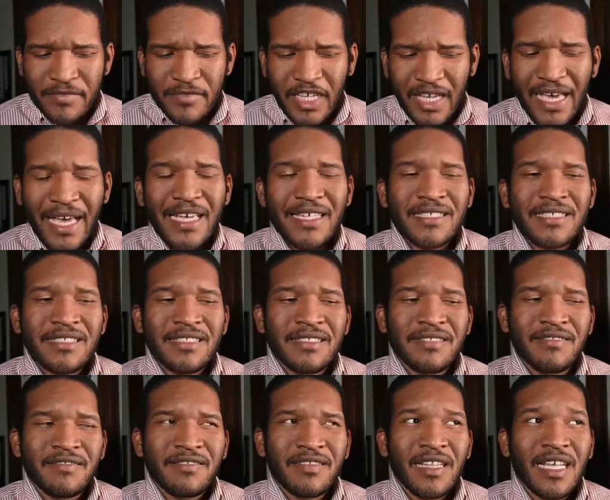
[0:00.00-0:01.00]
has
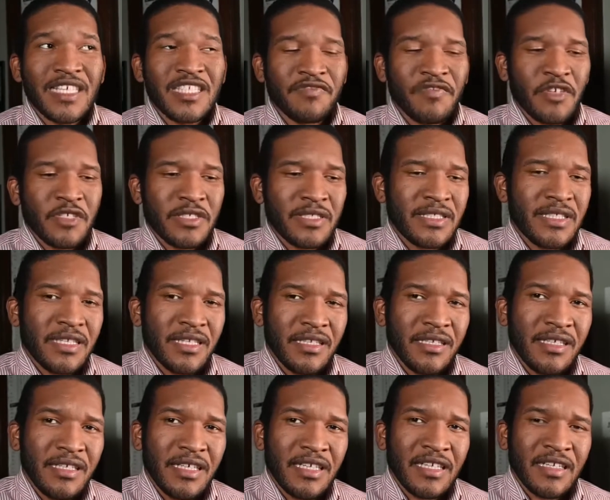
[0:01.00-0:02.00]
less
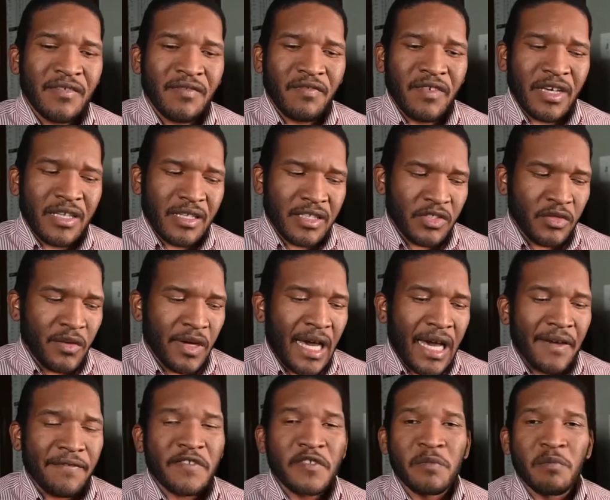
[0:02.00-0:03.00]
versatility in the fact that you
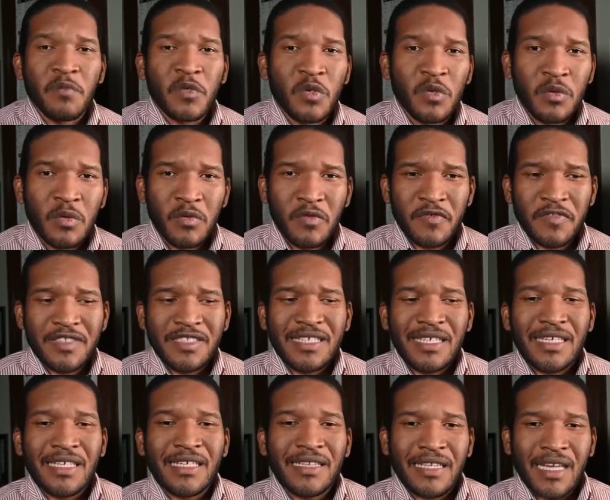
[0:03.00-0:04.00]
have to move to
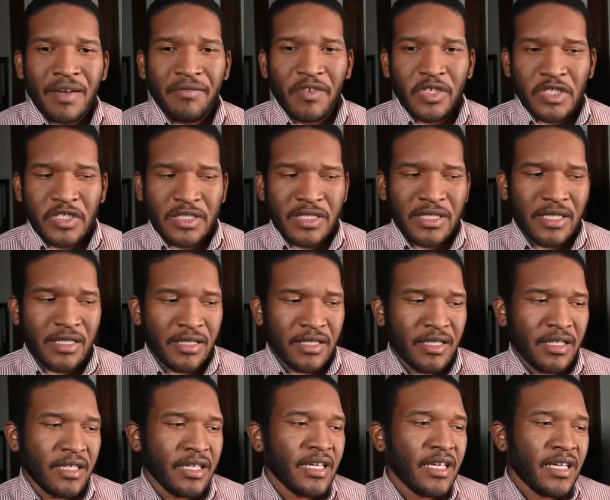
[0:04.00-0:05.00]
get that
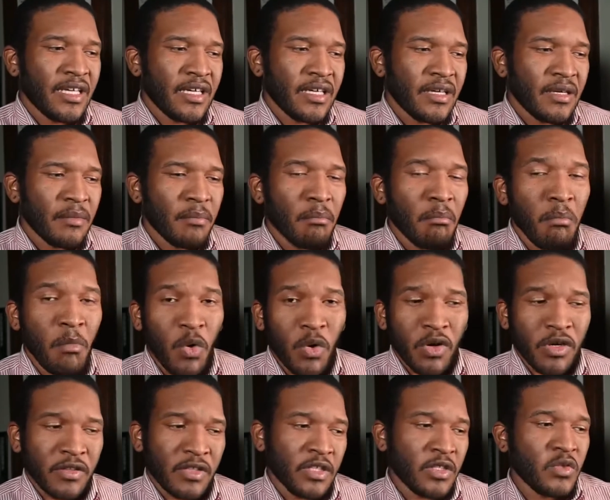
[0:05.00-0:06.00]
versatility
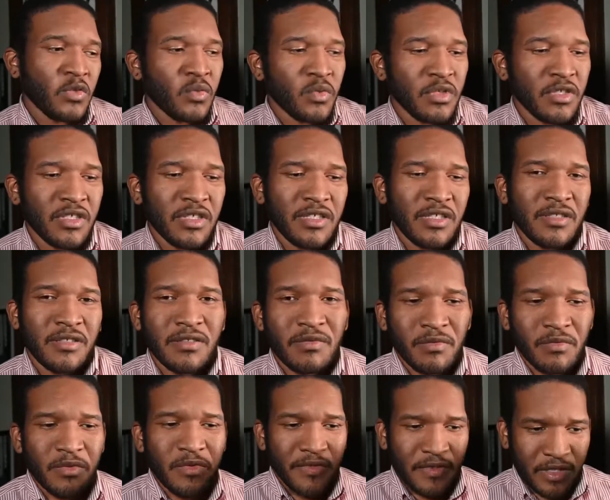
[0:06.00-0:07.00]
more than you would
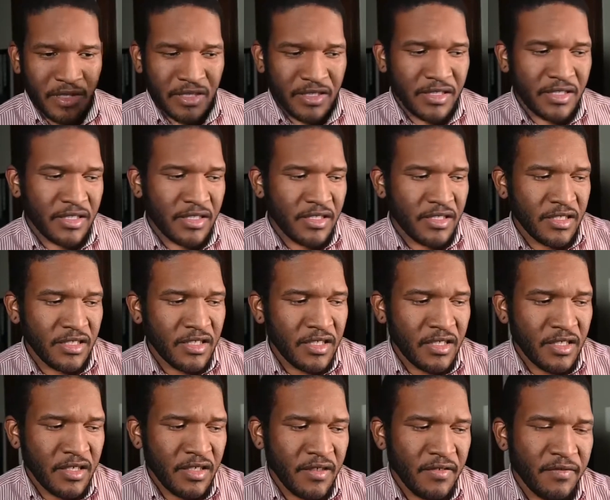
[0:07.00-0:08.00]
with this.
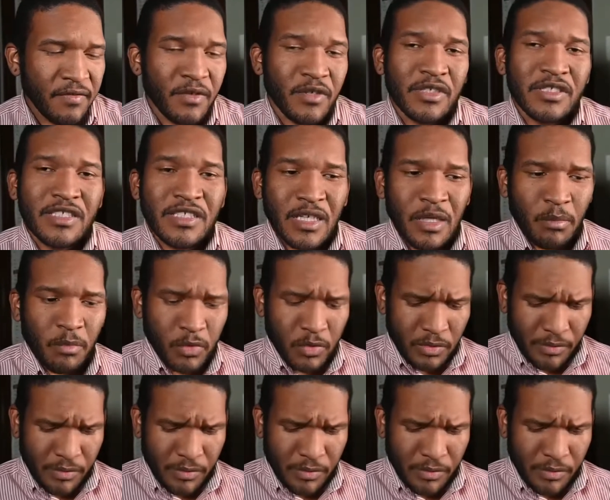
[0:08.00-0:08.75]
For example,